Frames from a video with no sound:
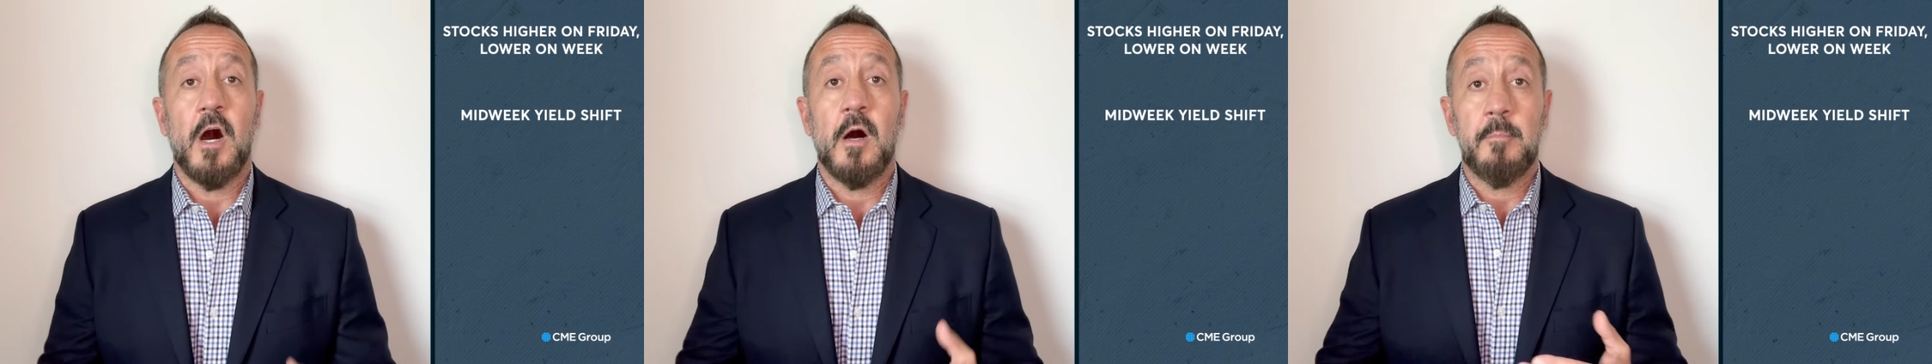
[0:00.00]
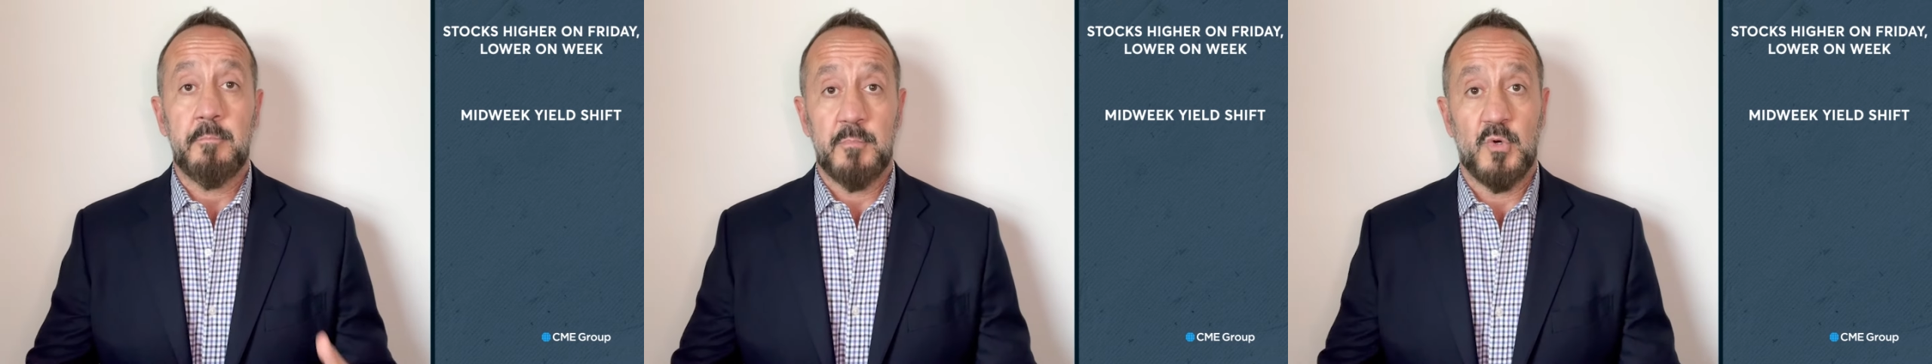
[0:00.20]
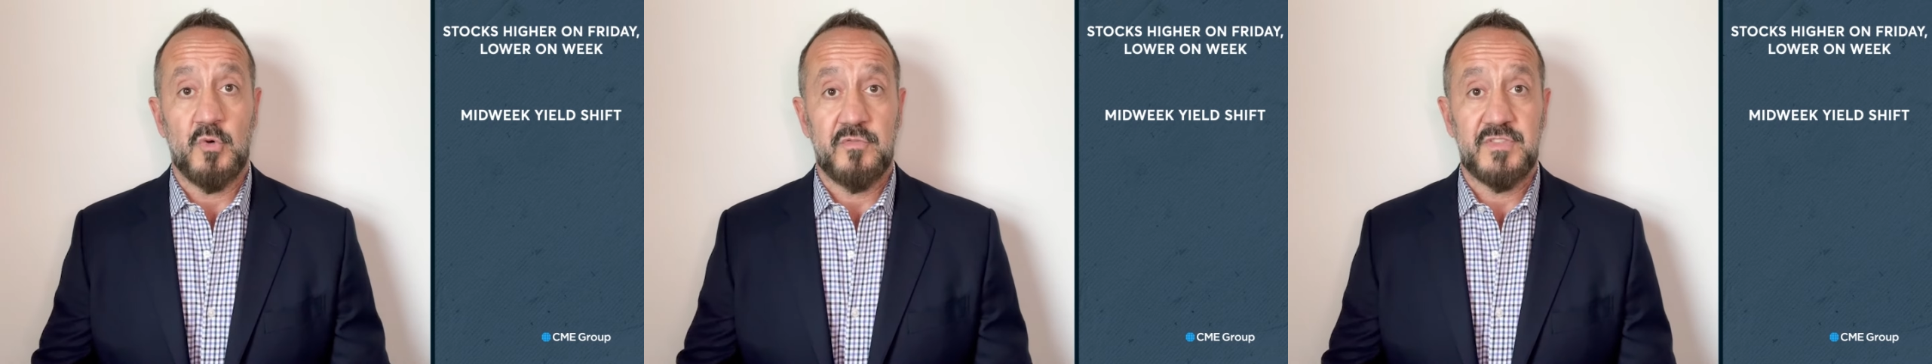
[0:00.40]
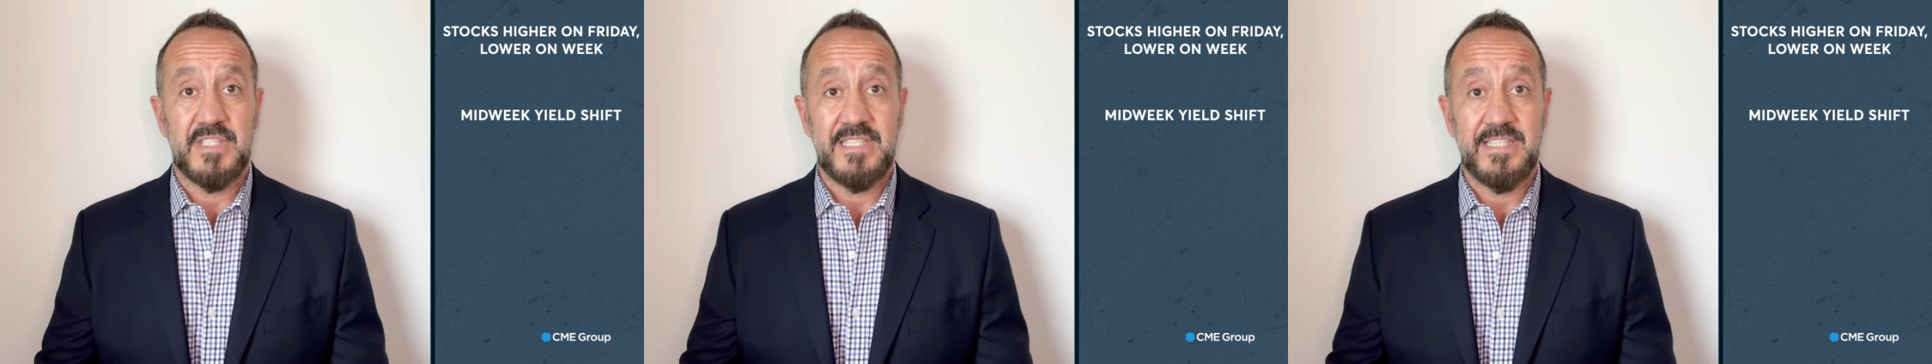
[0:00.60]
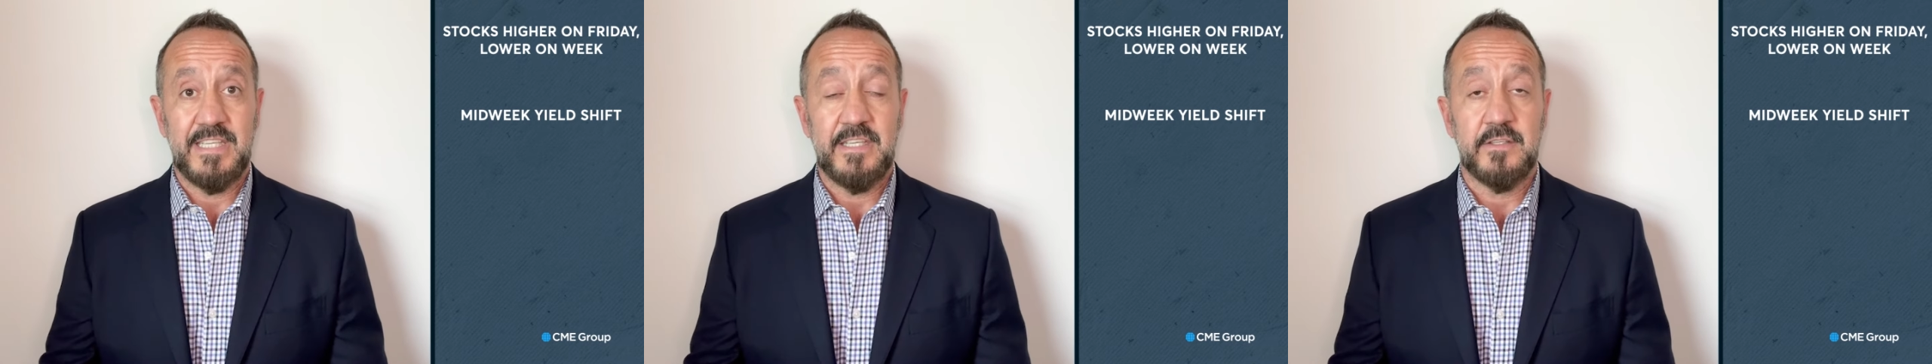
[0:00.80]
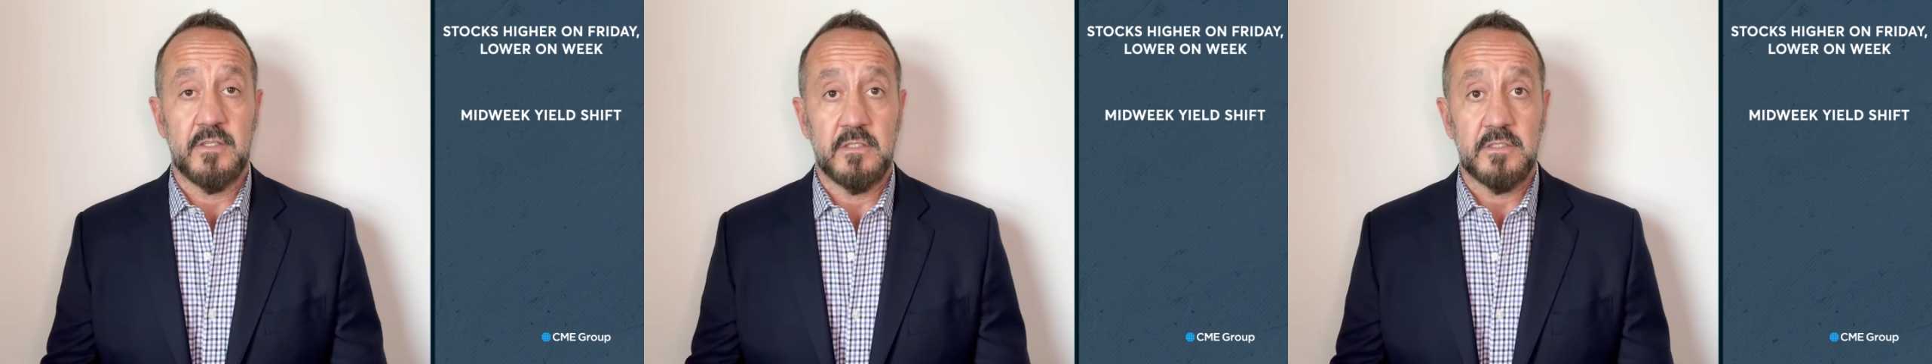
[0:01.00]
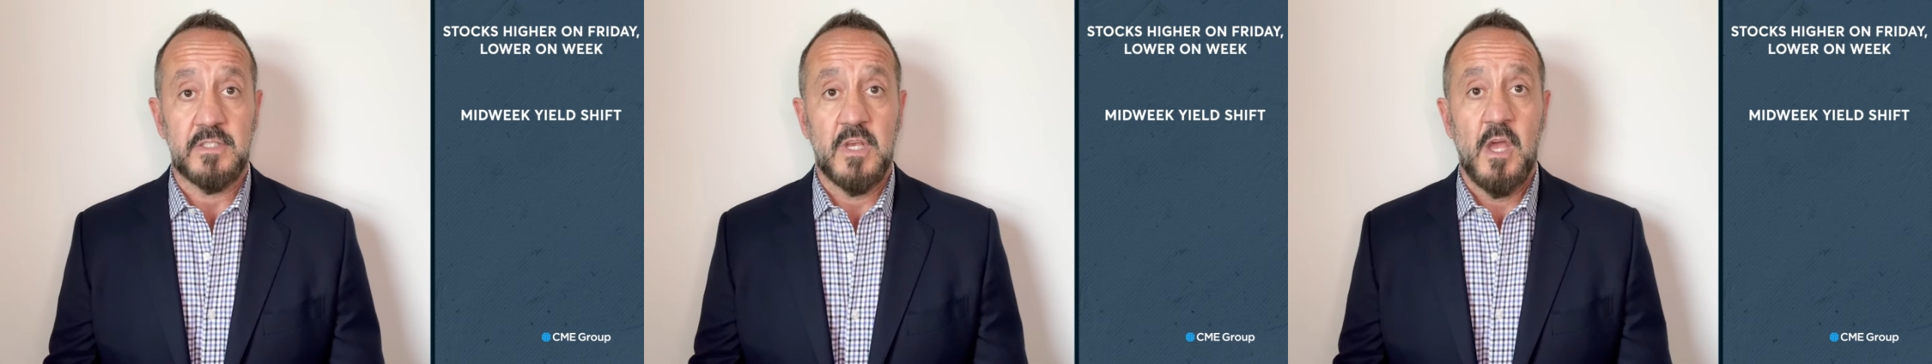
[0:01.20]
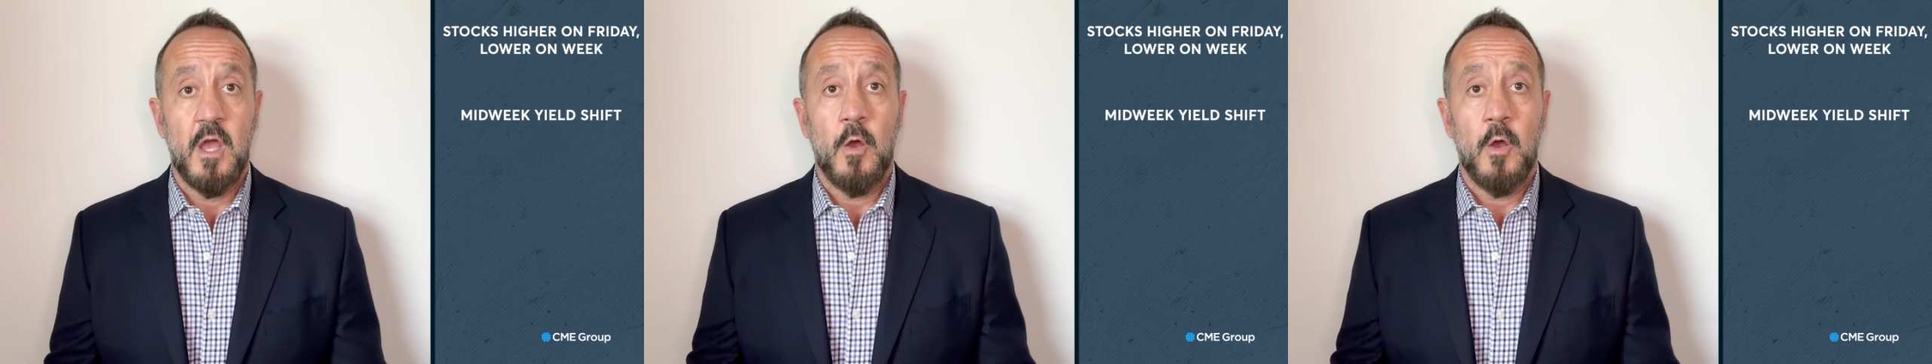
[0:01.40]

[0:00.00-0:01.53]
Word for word: up moves in yields.